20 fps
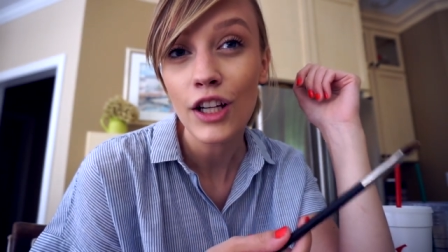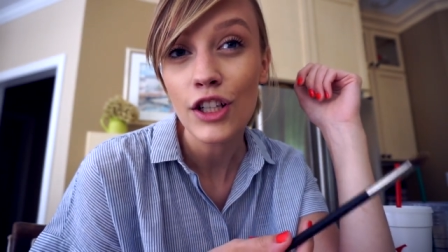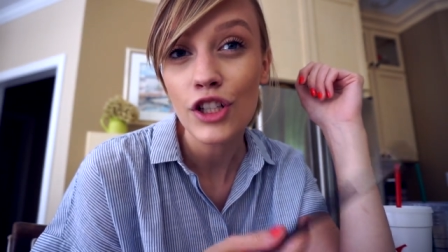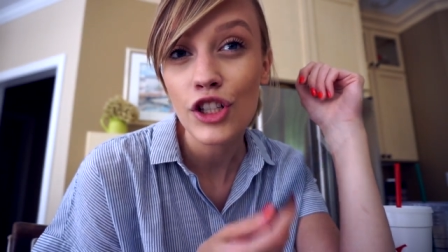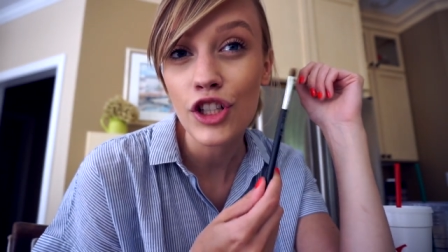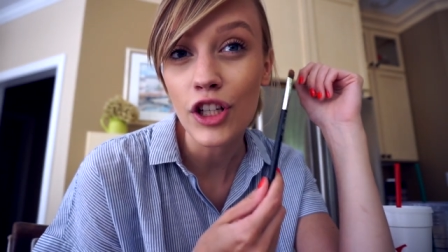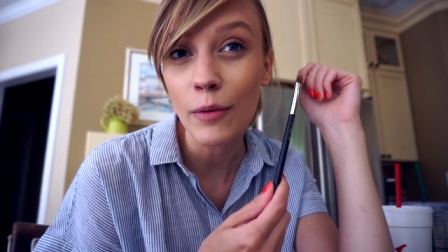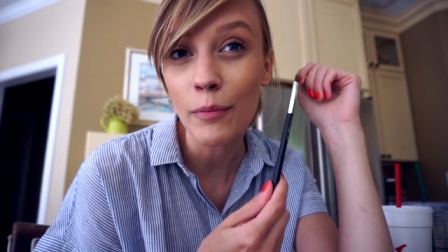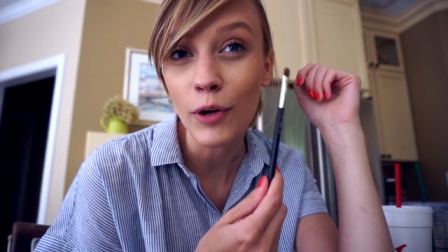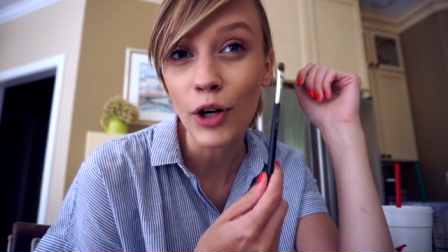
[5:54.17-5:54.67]

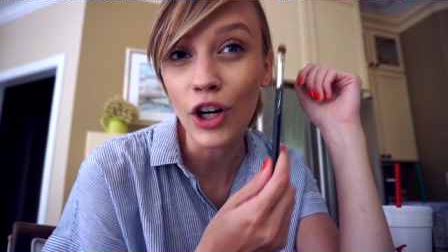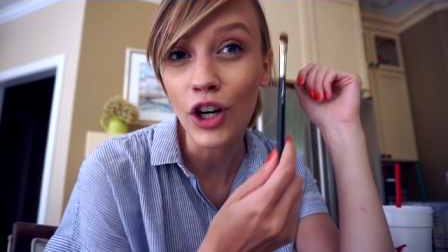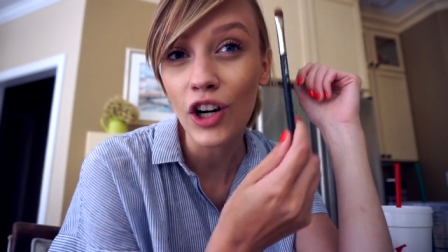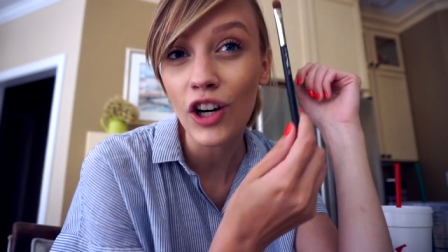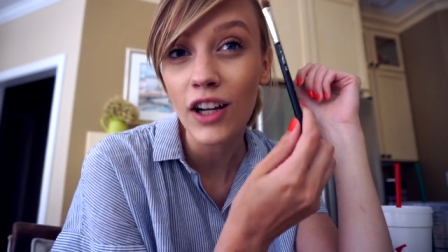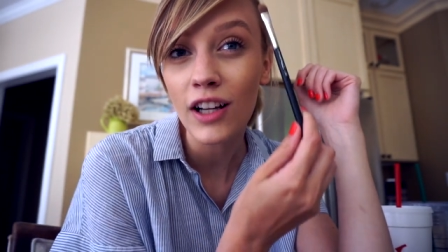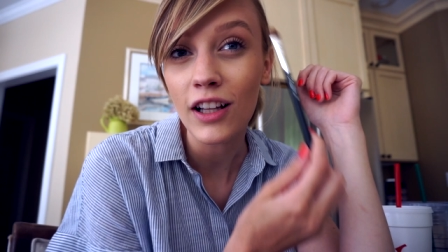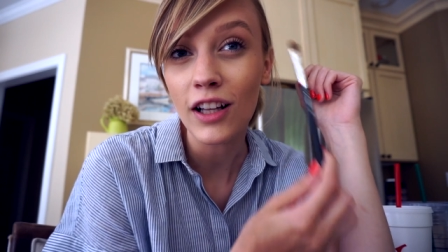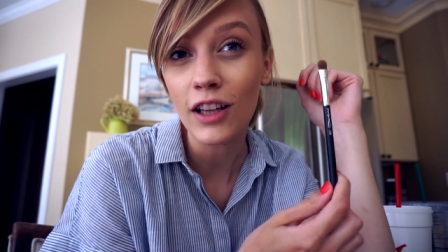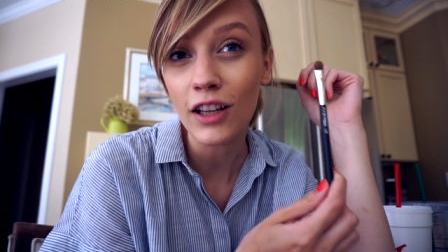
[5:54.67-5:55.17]
shimmer
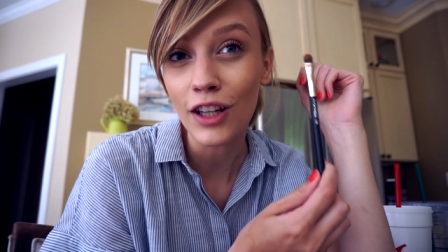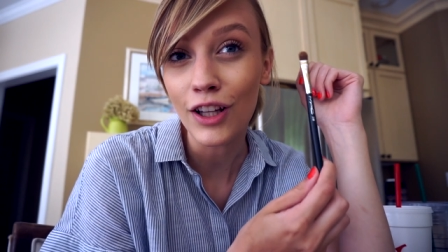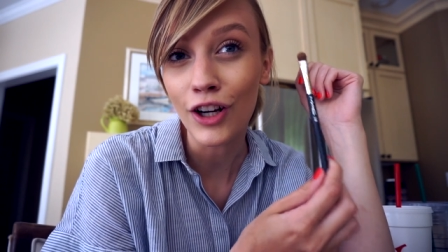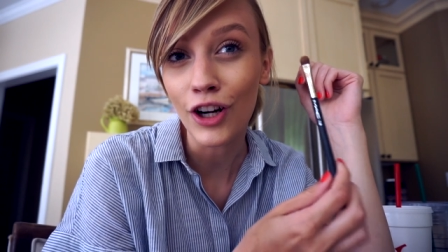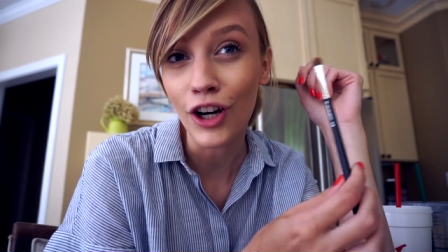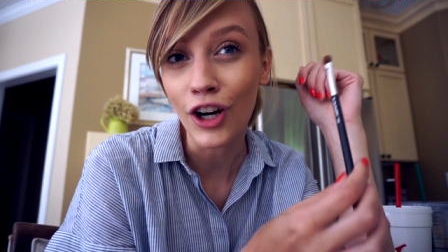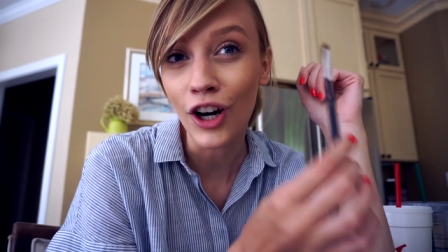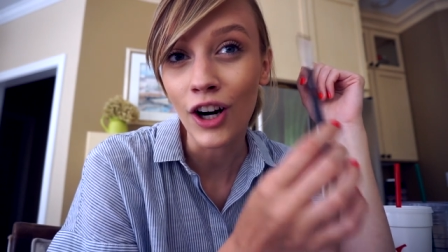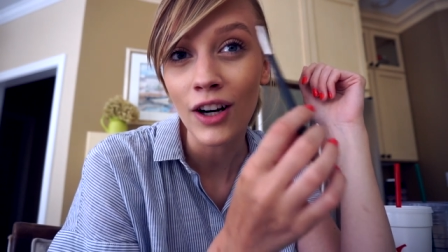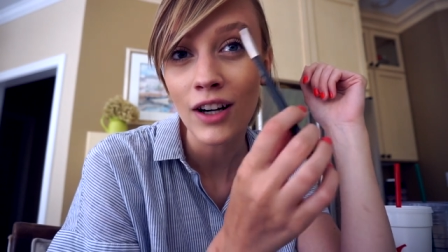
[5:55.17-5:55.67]

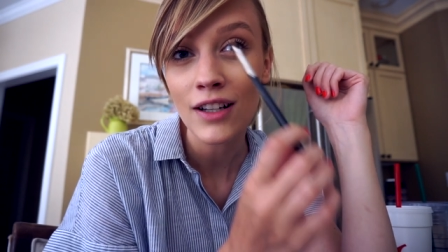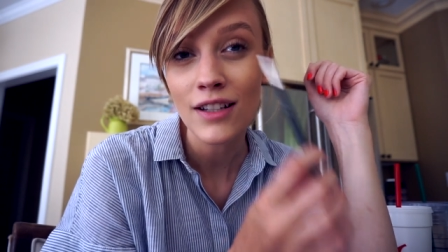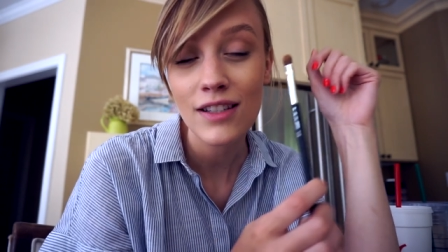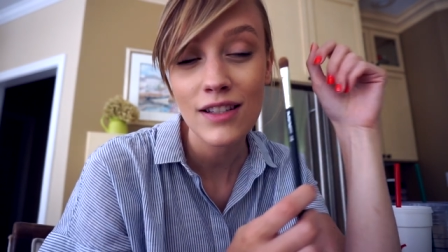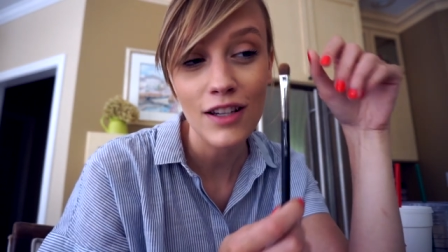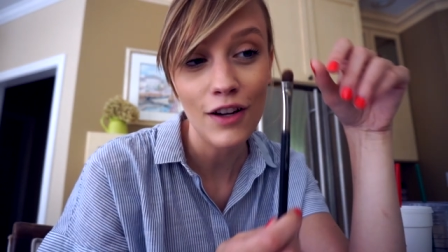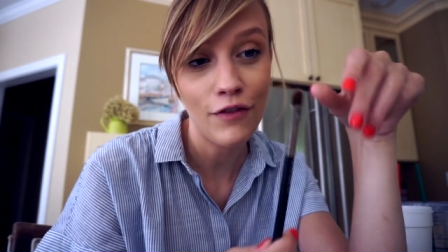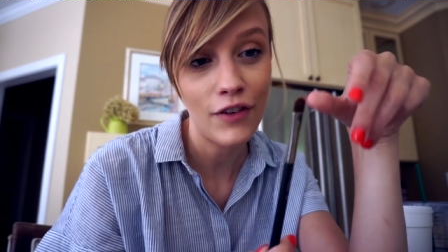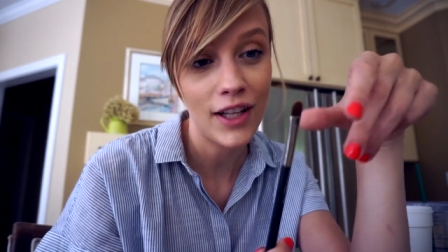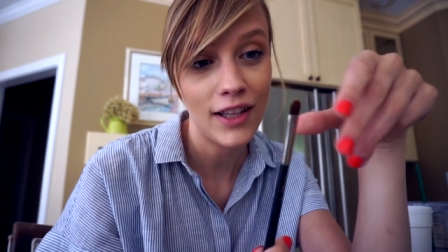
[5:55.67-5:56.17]
glitter
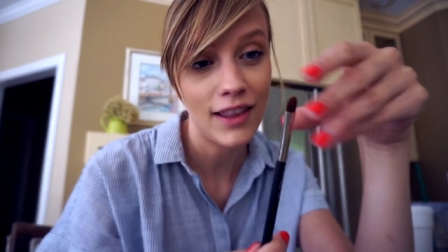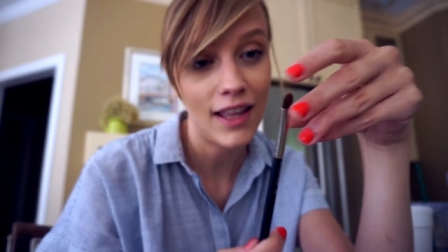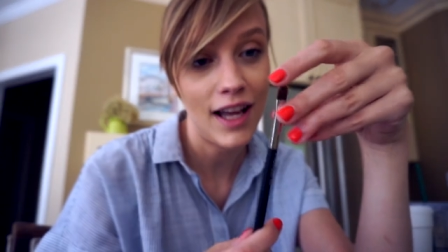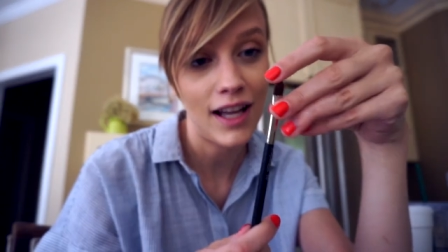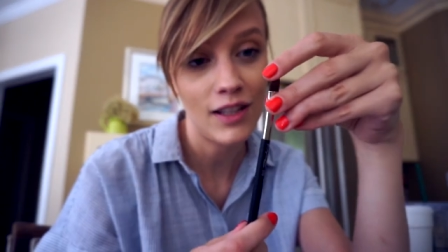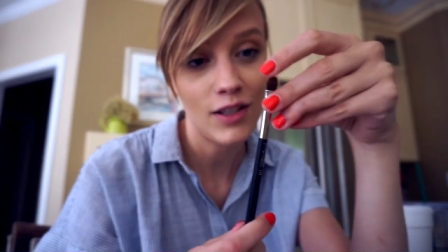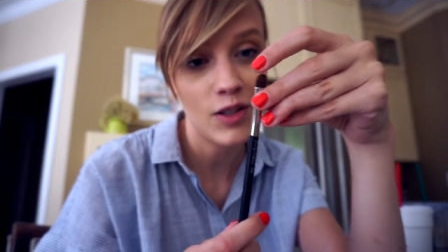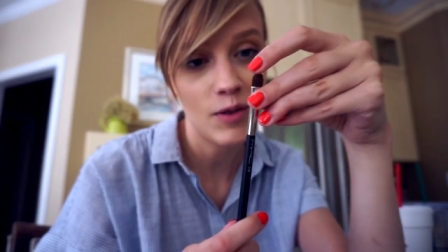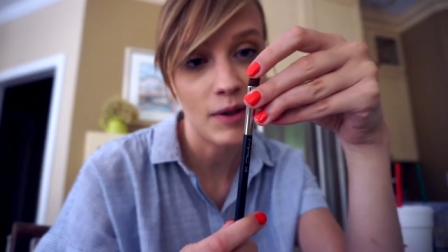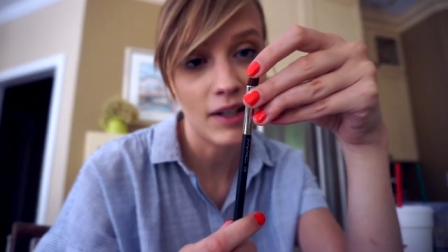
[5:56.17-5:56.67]
stuff like
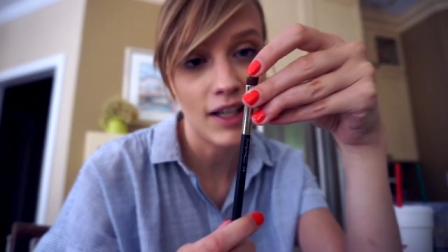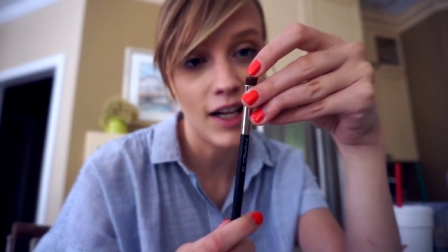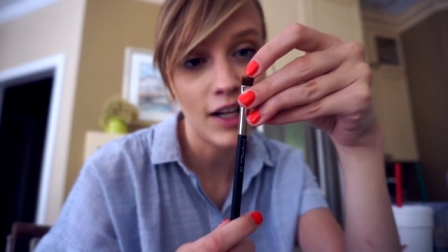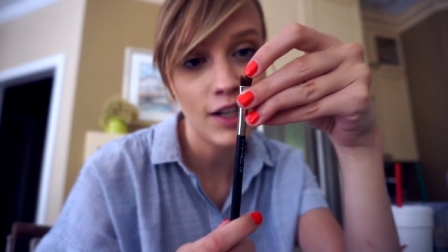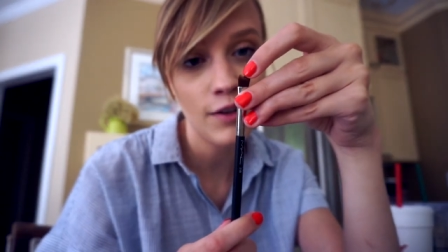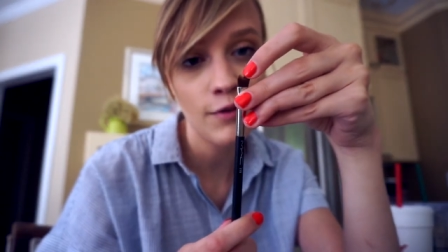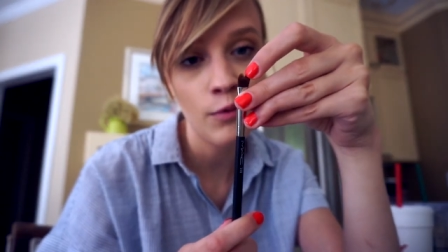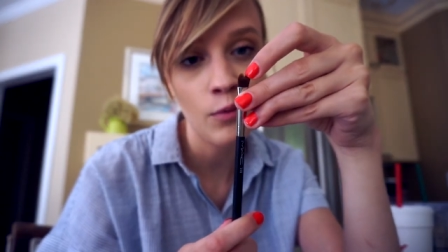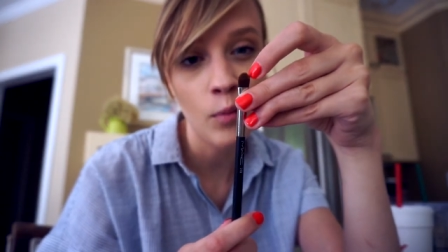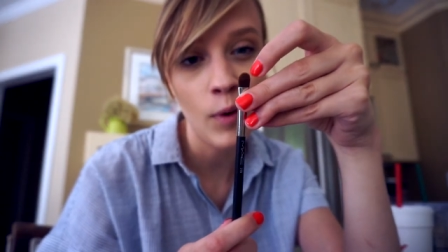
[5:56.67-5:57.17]
that so I
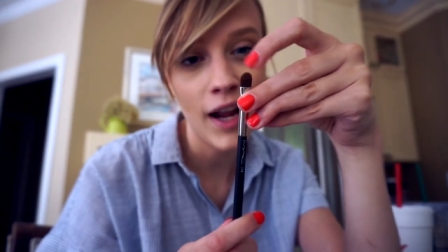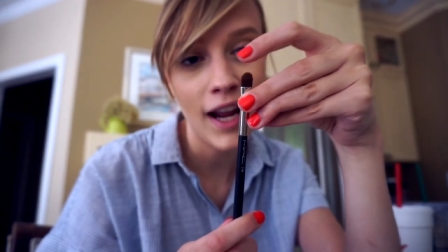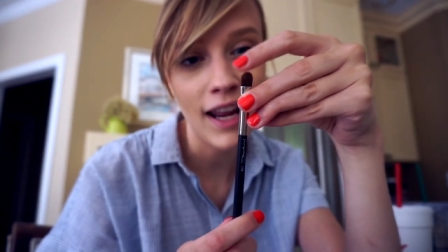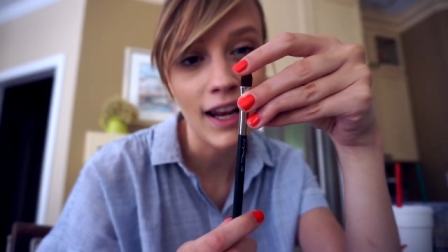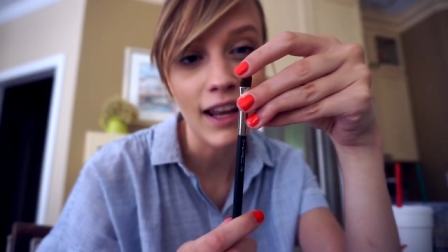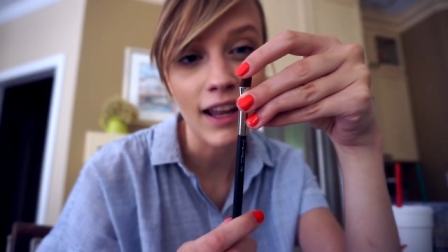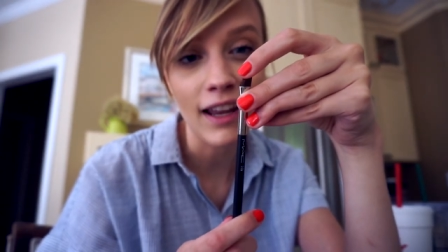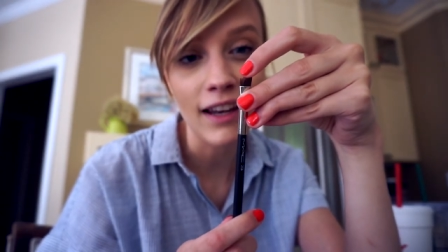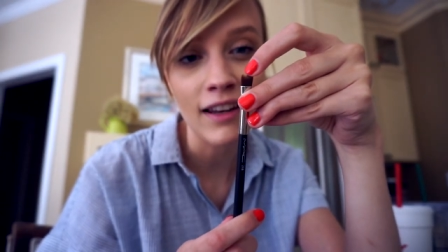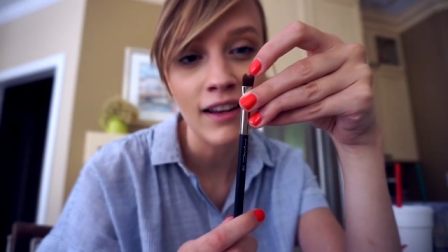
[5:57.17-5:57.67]
kind of
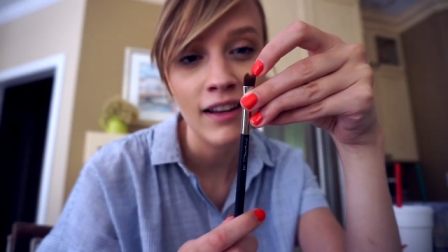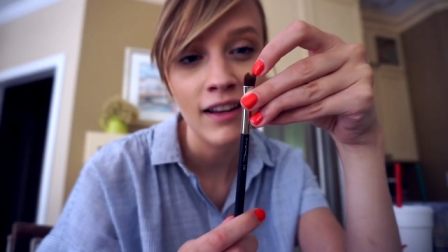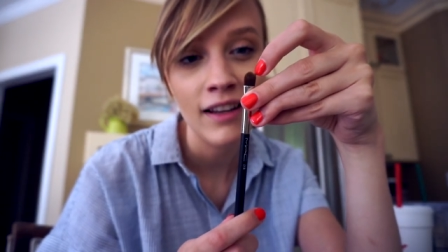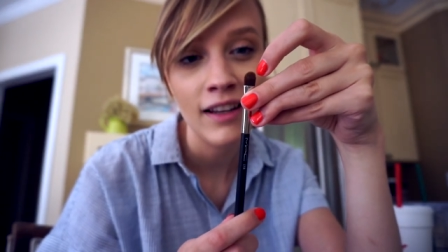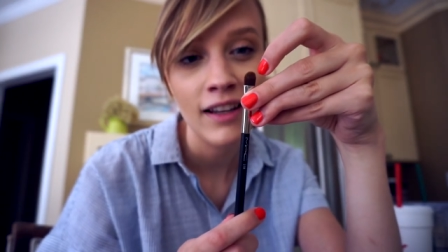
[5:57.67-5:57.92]
waited